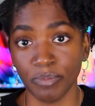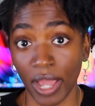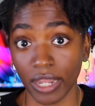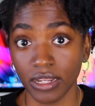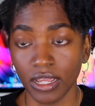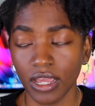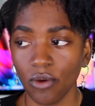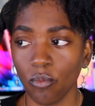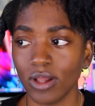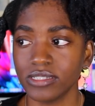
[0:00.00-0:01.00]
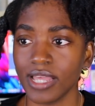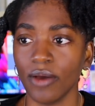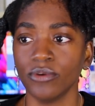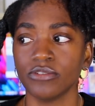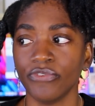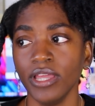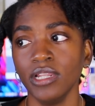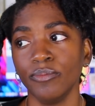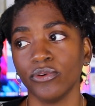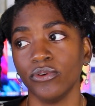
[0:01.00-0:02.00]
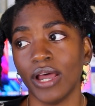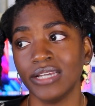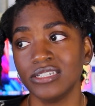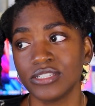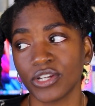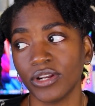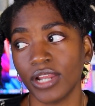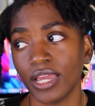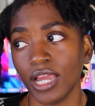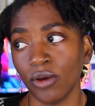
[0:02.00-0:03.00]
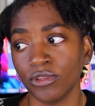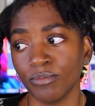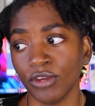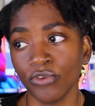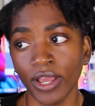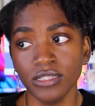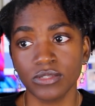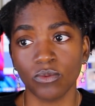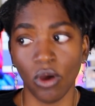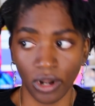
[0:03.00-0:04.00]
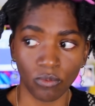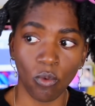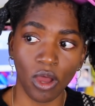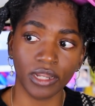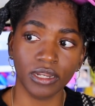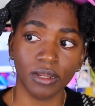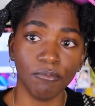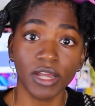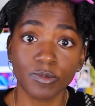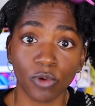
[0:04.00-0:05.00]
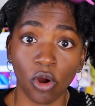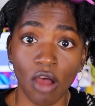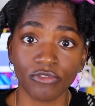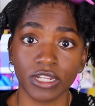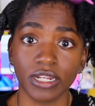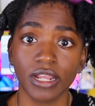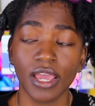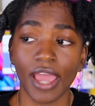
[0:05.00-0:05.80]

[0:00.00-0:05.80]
But once that was available, I just started hanging out with my friends one-on-one much more often.